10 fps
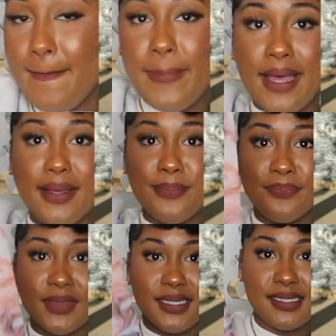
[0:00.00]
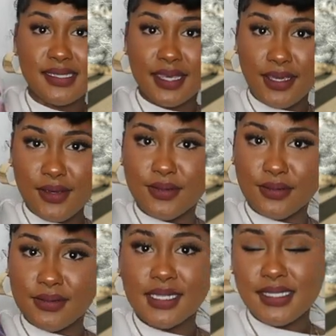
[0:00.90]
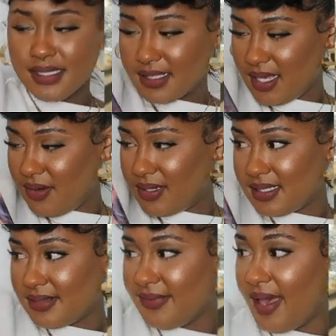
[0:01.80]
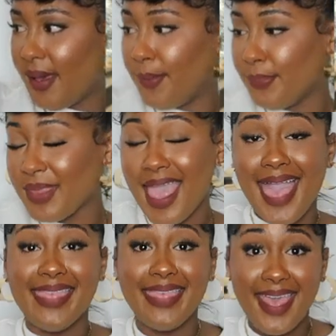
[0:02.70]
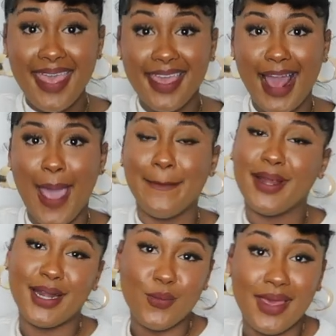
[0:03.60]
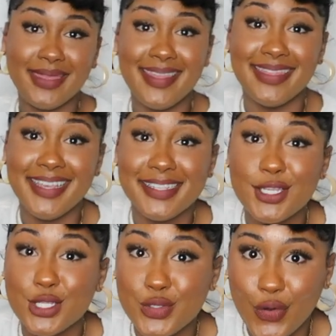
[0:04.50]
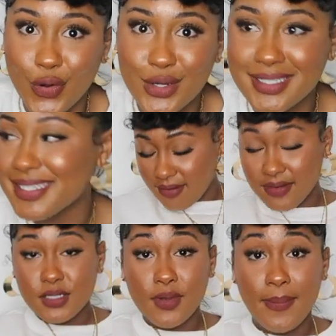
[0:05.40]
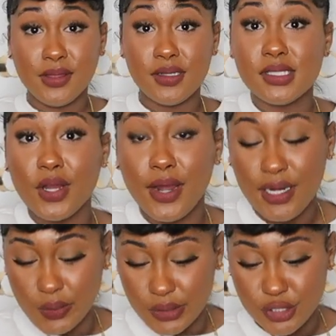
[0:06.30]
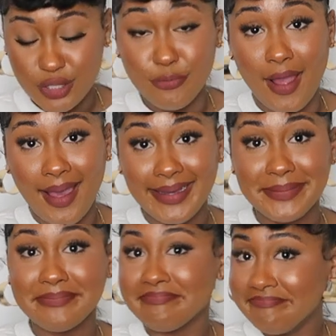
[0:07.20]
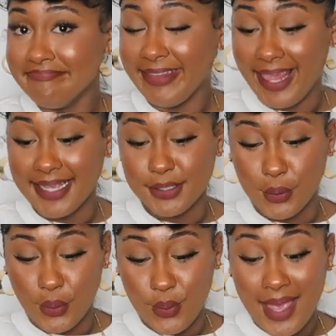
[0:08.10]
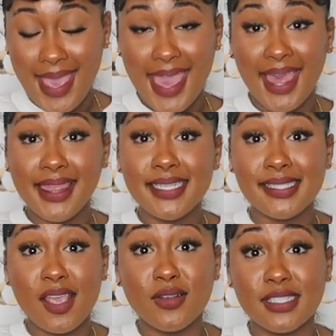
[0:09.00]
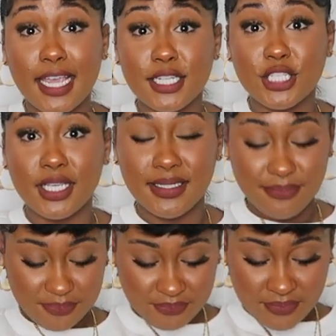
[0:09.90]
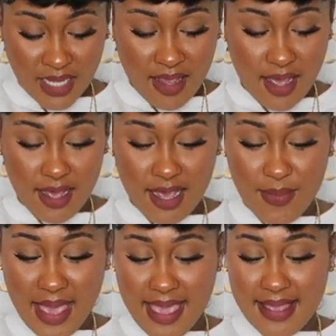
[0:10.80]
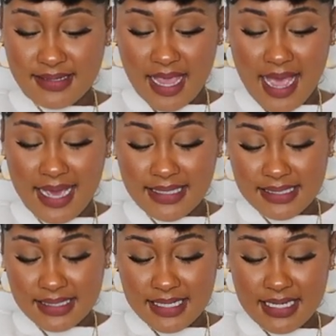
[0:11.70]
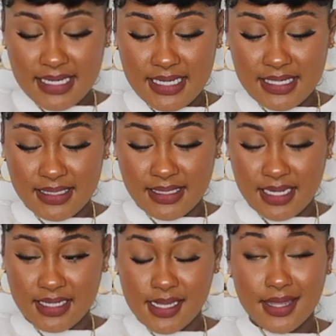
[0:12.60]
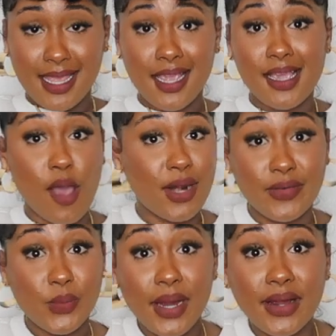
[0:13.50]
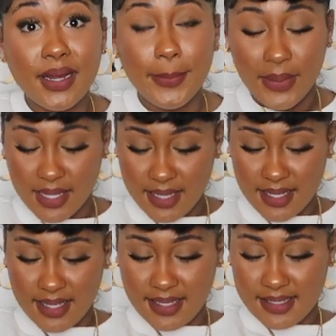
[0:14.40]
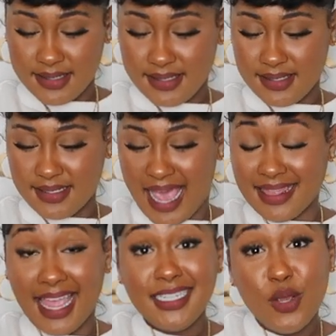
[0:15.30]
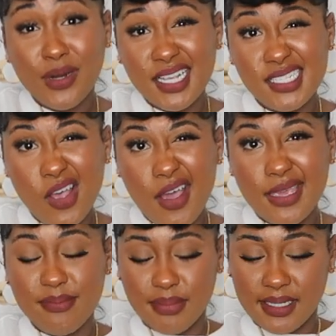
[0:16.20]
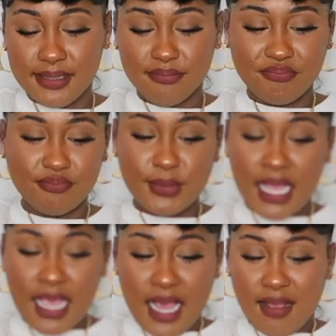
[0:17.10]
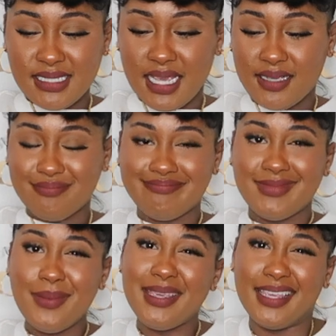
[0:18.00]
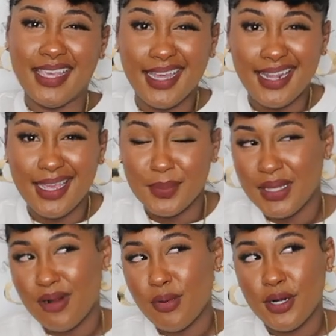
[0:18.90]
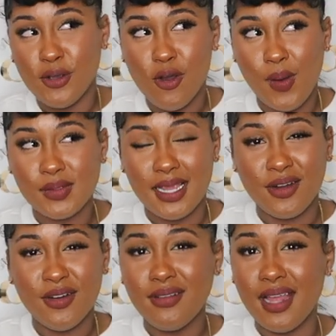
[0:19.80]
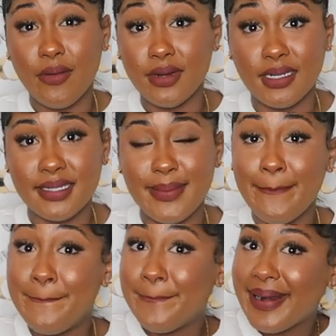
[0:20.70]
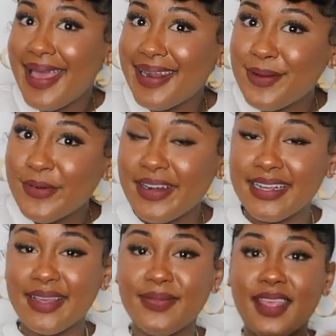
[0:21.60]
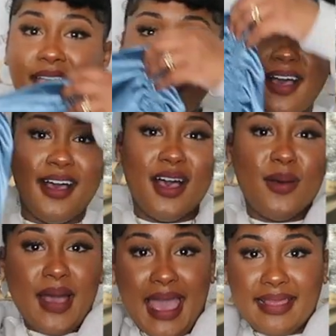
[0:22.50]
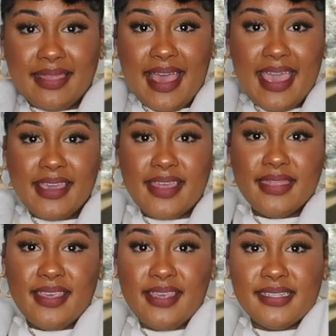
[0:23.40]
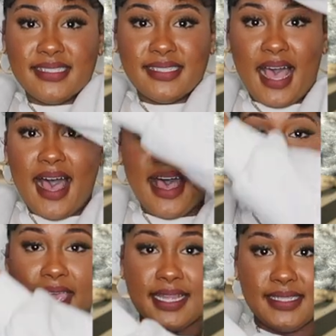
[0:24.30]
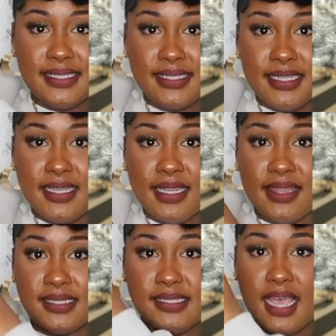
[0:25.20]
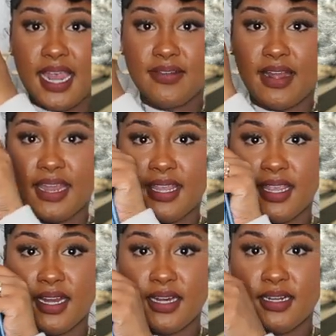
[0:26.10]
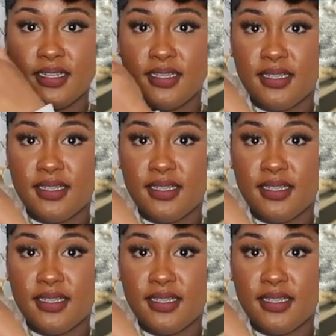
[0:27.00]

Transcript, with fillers: but this is cute. This is cute. This is a vibe. Then I've paired it with this skirt. First of all, I bought this skirt in Nordstrom Rack. Yes, girl. In the sale section. Um, and I honestly didn't think I would ever wear it because I liked it when I saw it, but I was like, let me get it. But then when I brought it home, I was like, girl, you're not wearing this. But I ended up wearing it. Um, I like the sides. The side right here,